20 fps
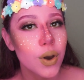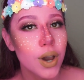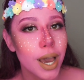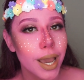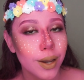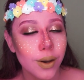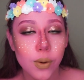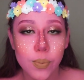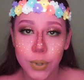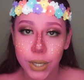
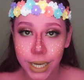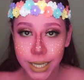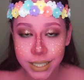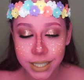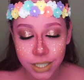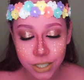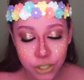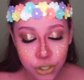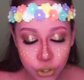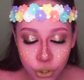I hope you
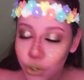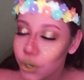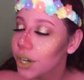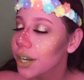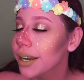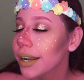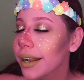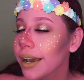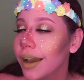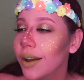guys
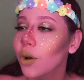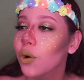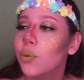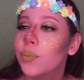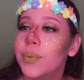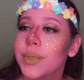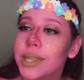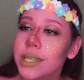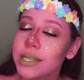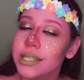enjoyed. I
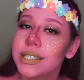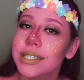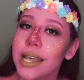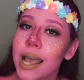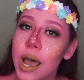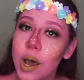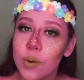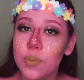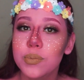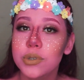hope this
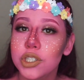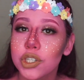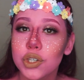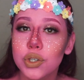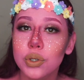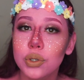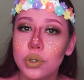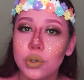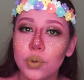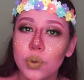helped
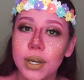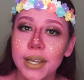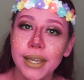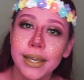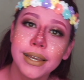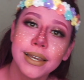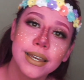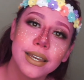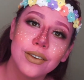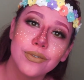you
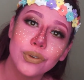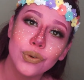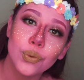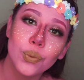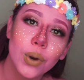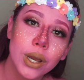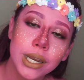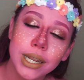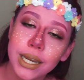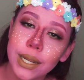if
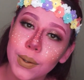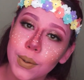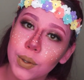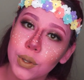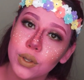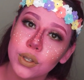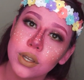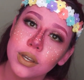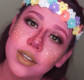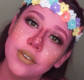you want
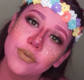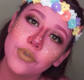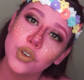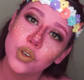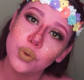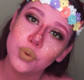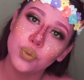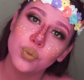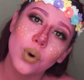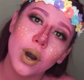
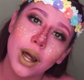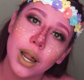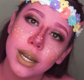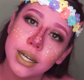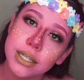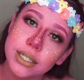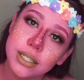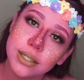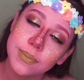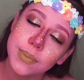
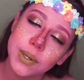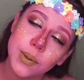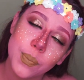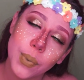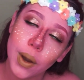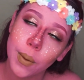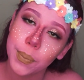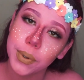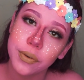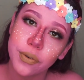to be
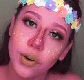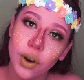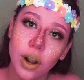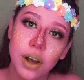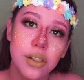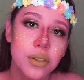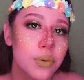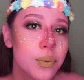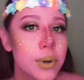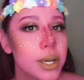poppy for
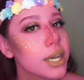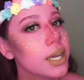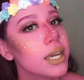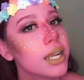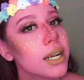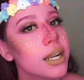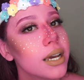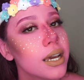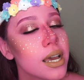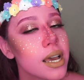
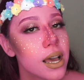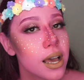Halloween.